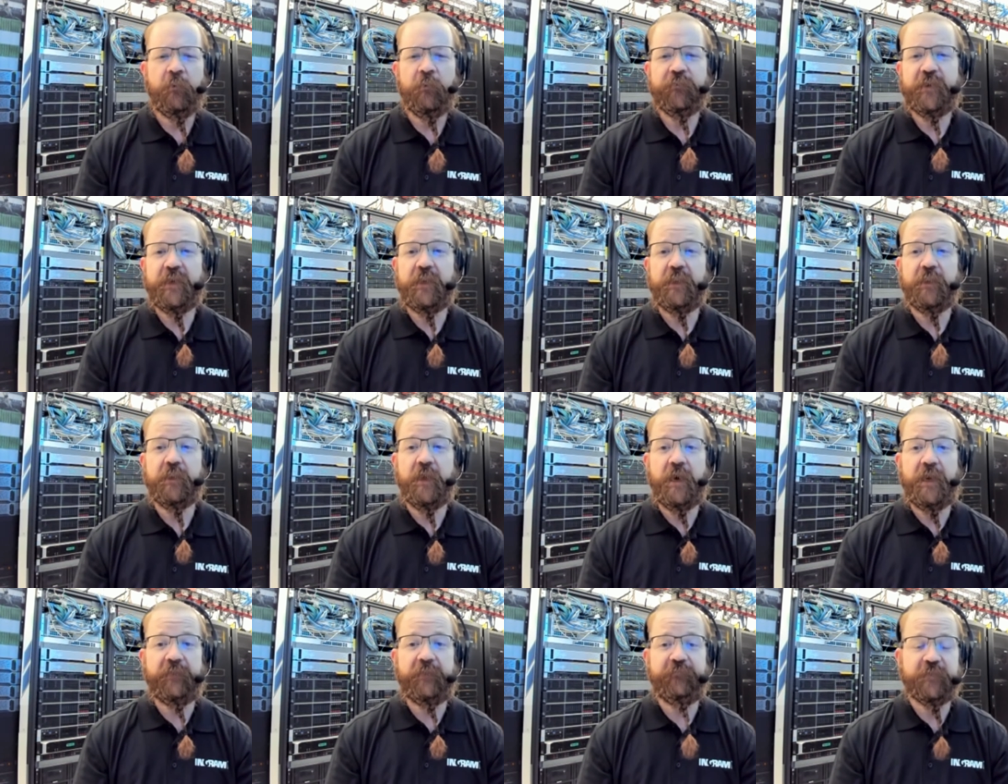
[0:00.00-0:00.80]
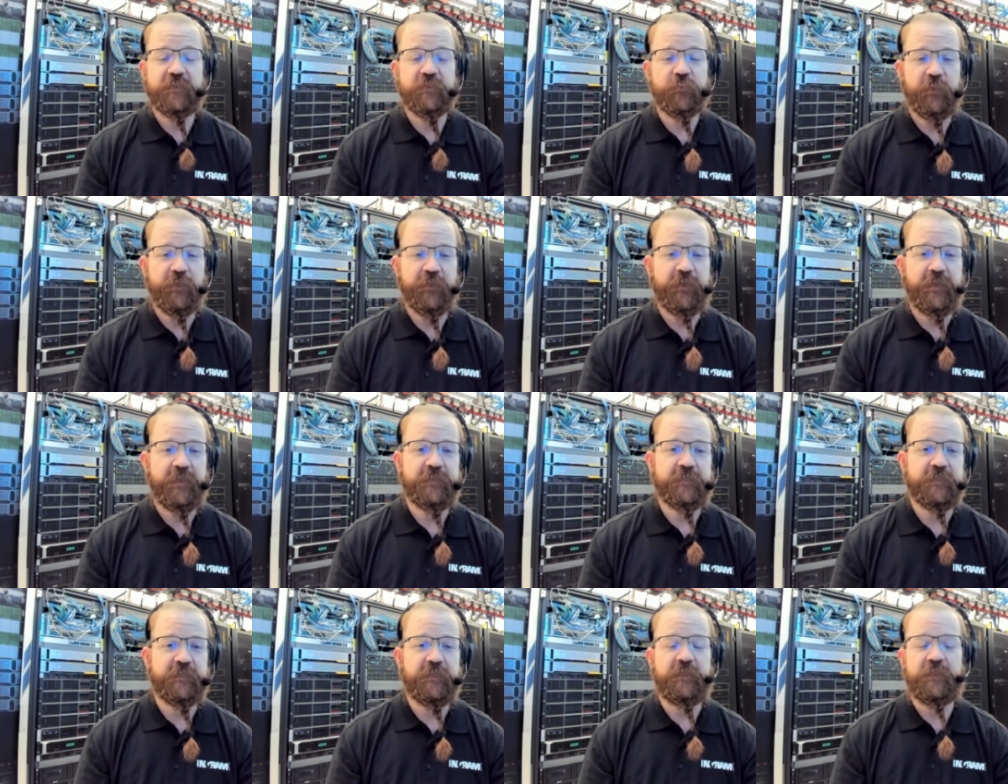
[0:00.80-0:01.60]
we've got a lot of
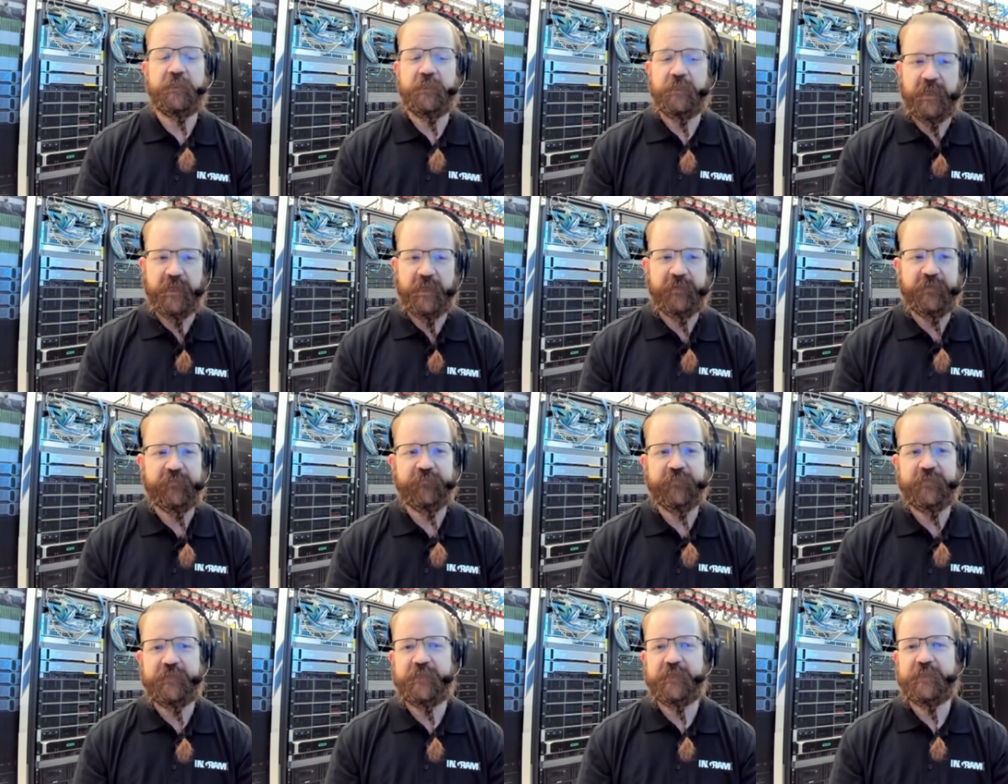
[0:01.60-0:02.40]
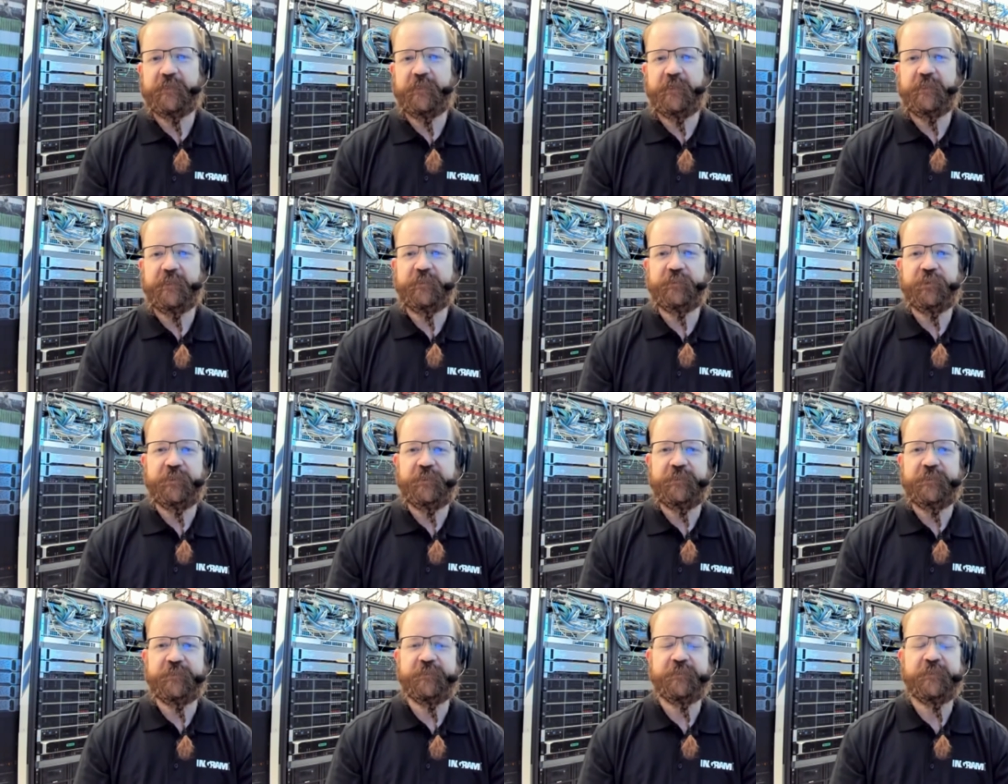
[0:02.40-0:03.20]
experience in a lot of different
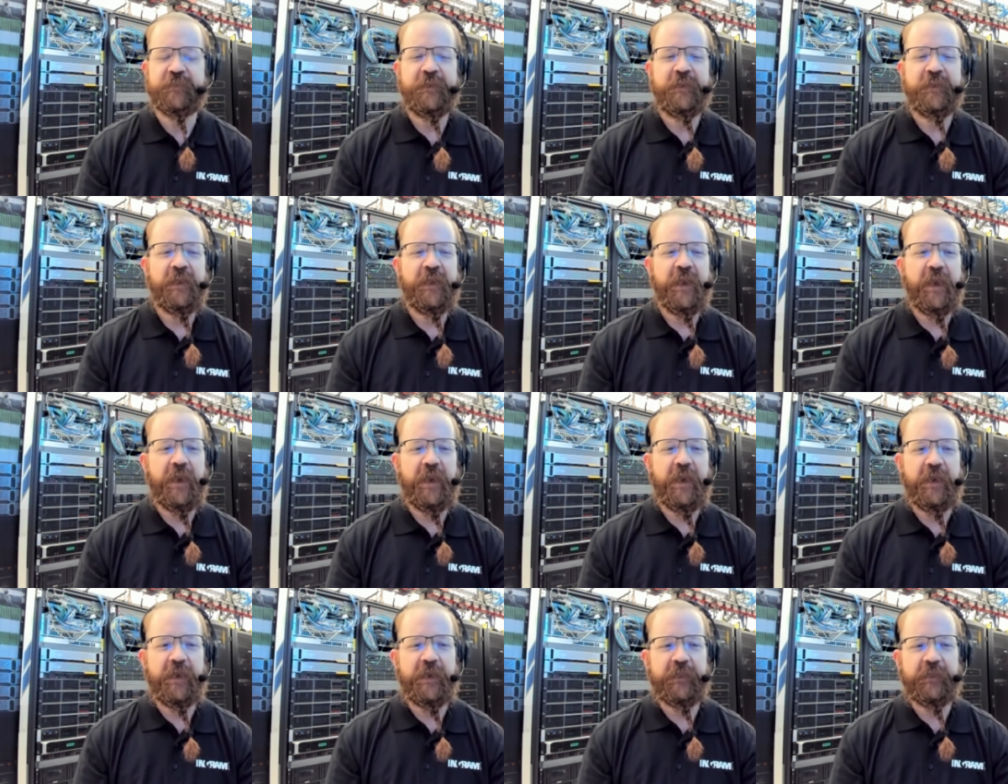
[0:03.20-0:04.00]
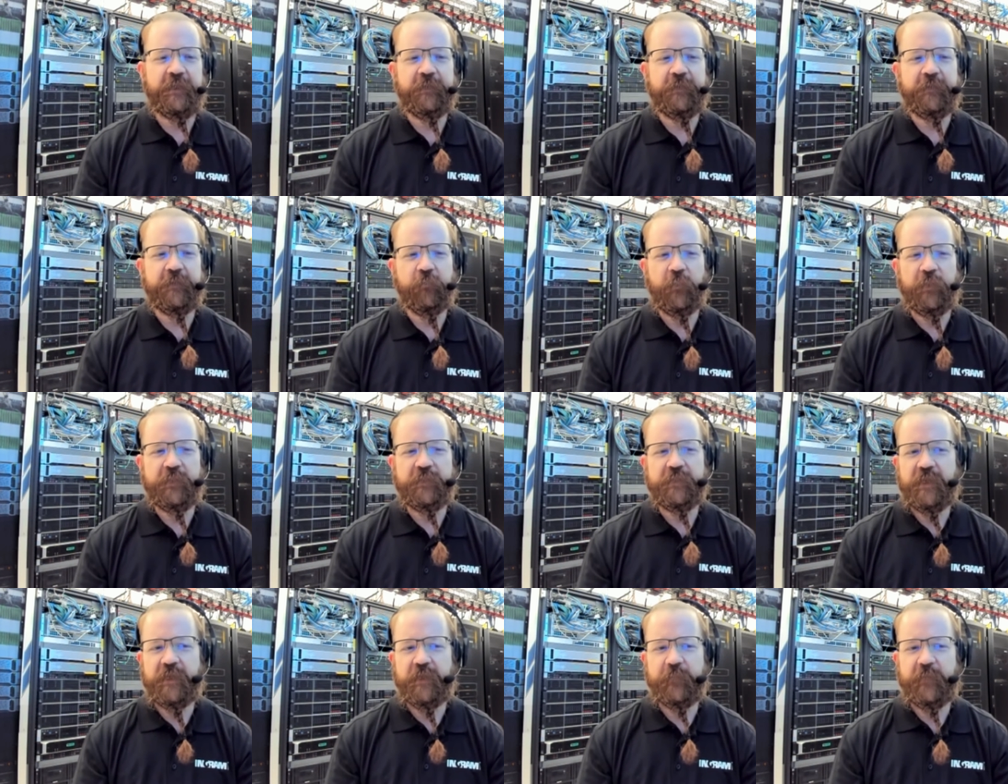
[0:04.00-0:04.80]
technologies. And we
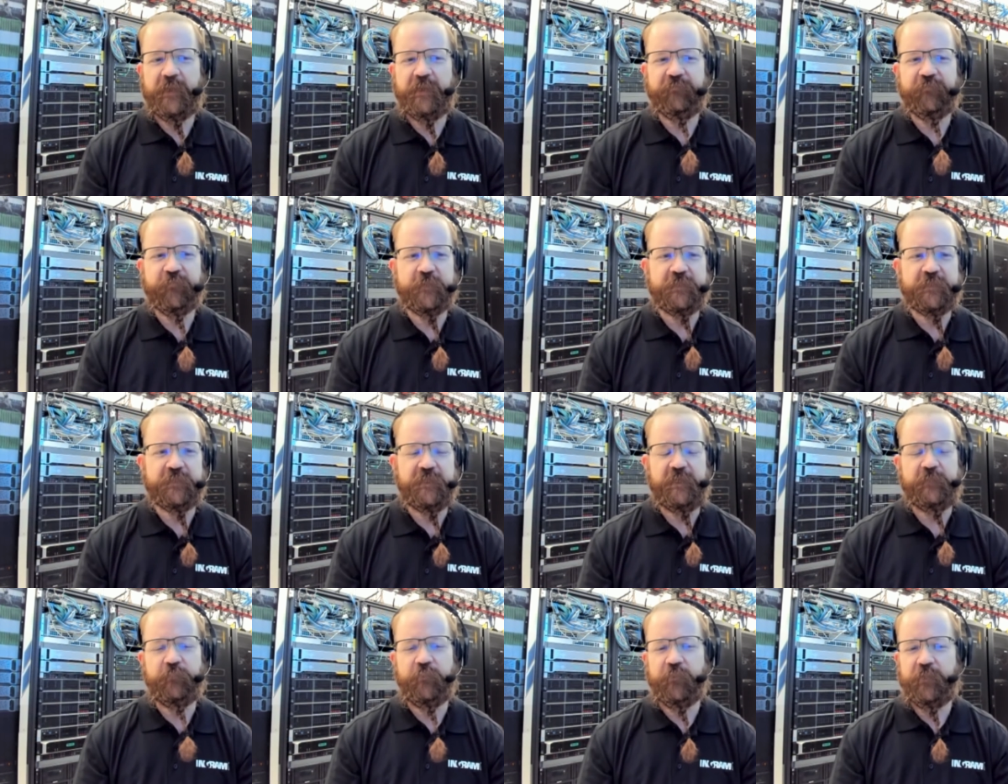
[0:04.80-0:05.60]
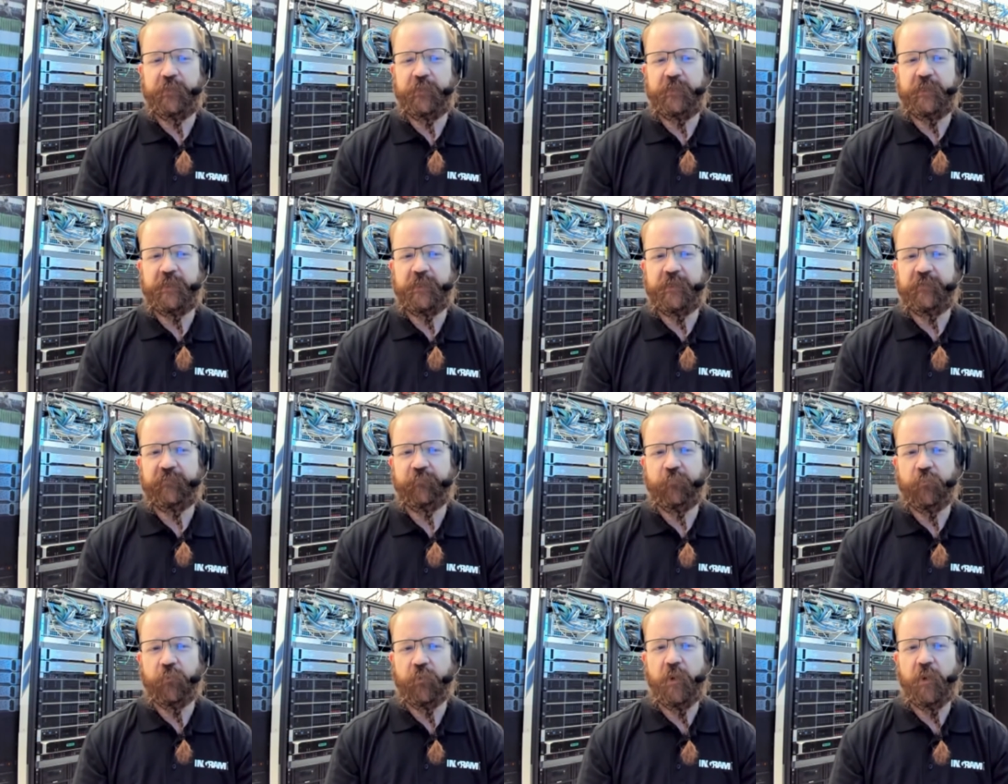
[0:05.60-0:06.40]
talk about it from the standpoint of
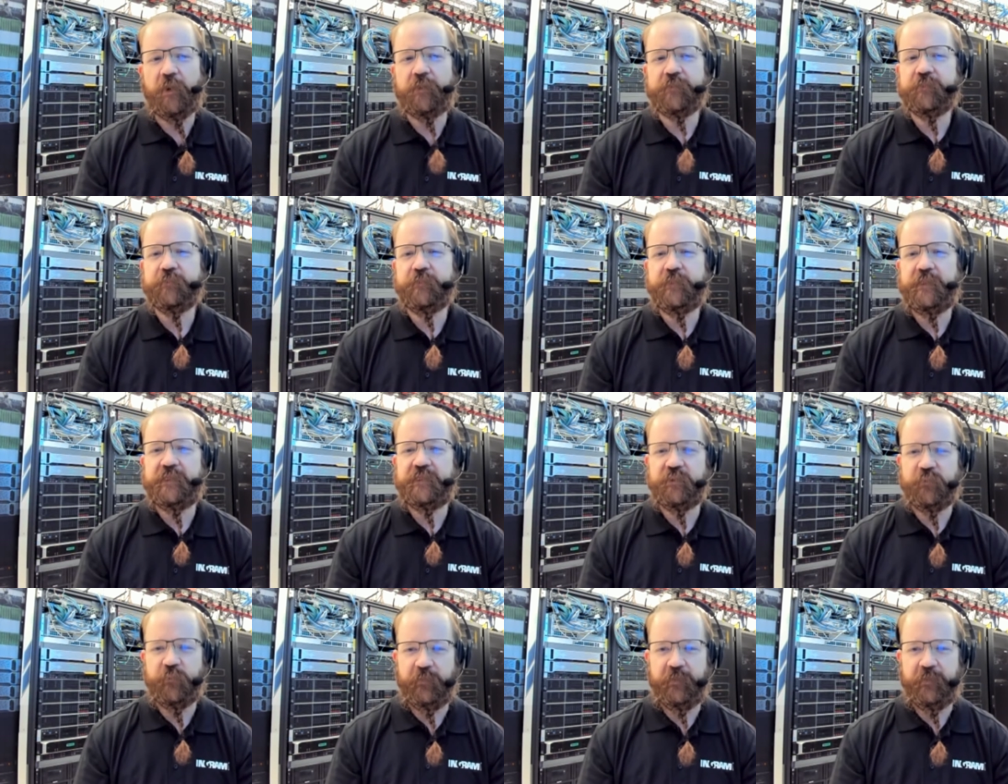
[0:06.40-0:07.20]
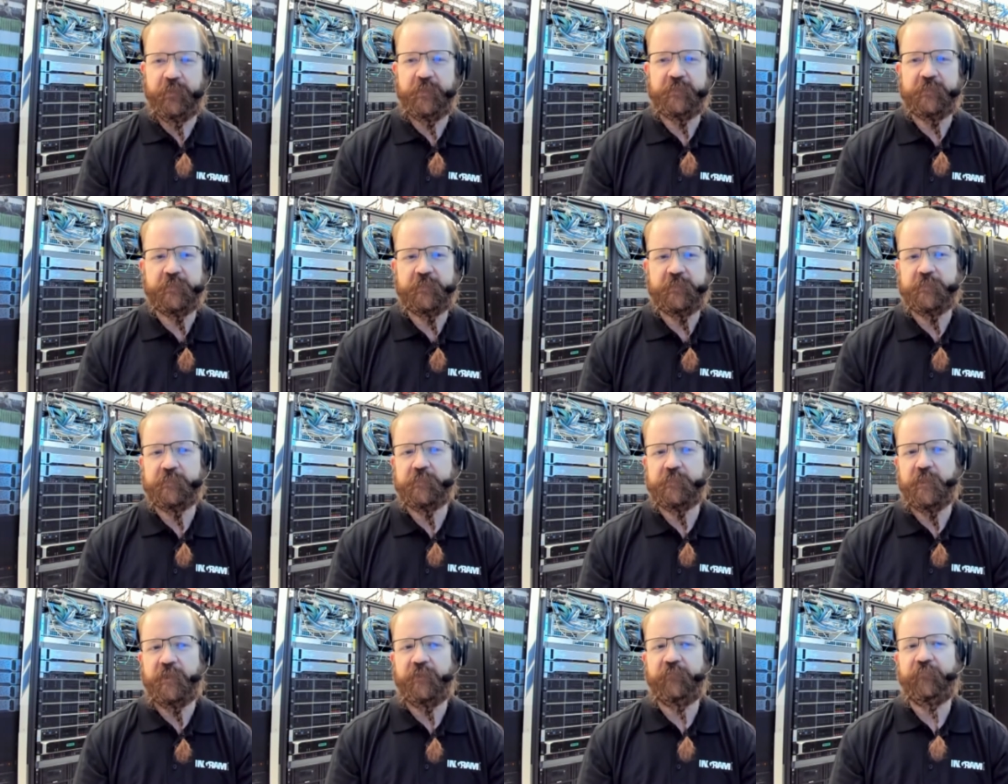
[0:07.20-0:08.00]
we're also the
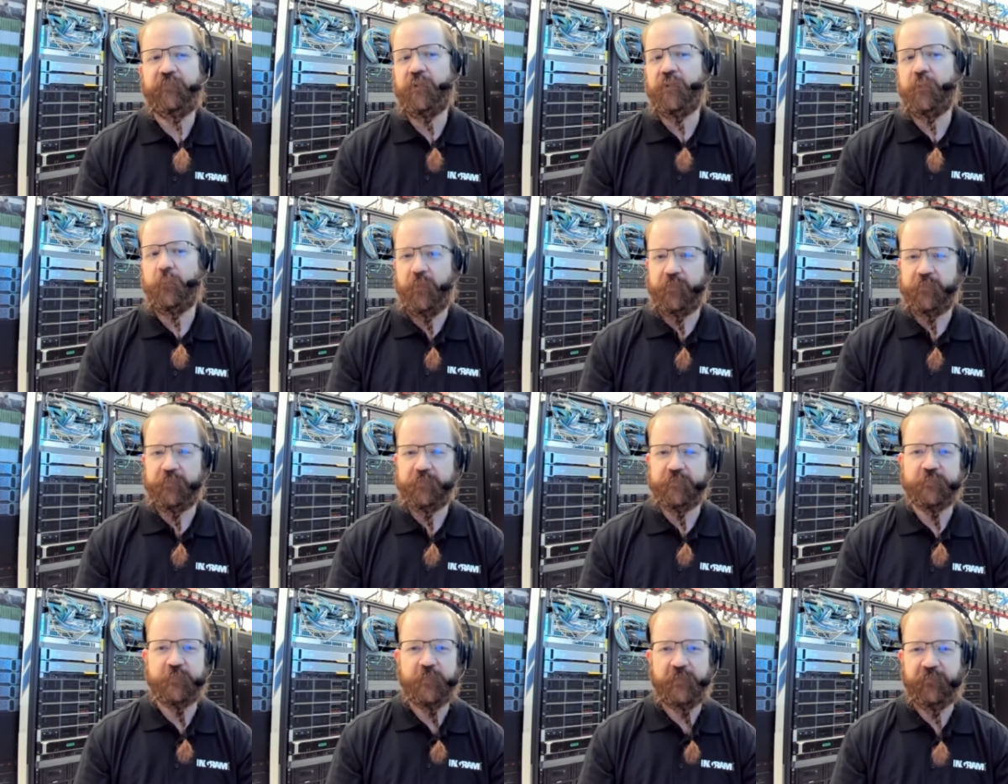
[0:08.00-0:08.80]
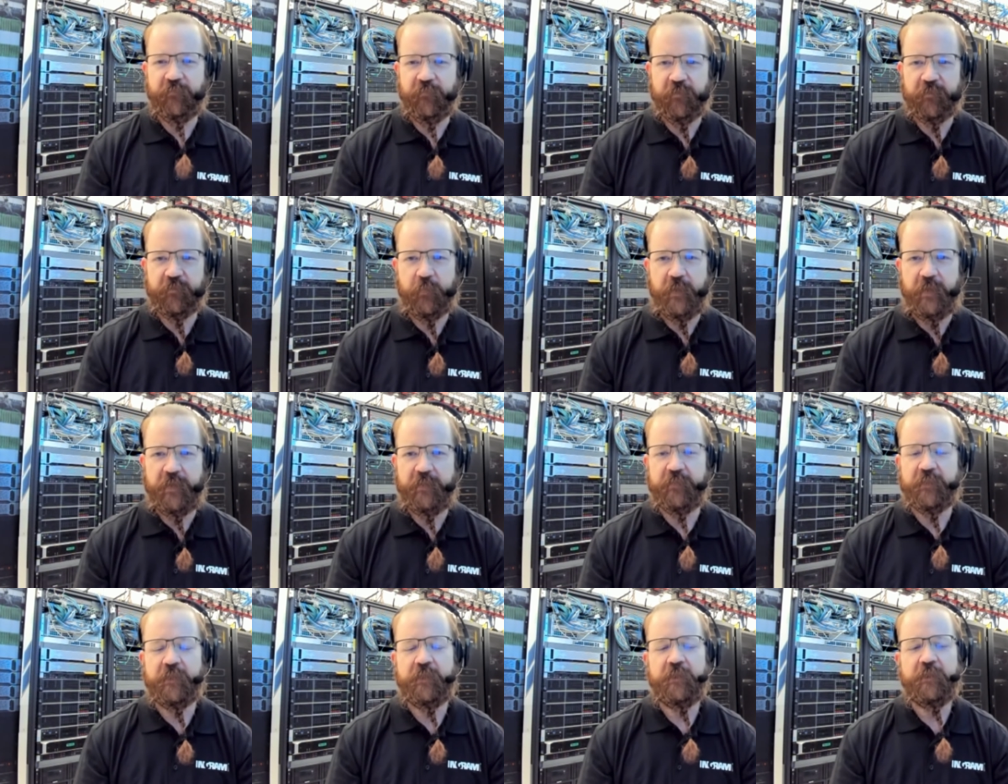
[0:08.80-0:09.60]
experiences of all the partners we've worked with.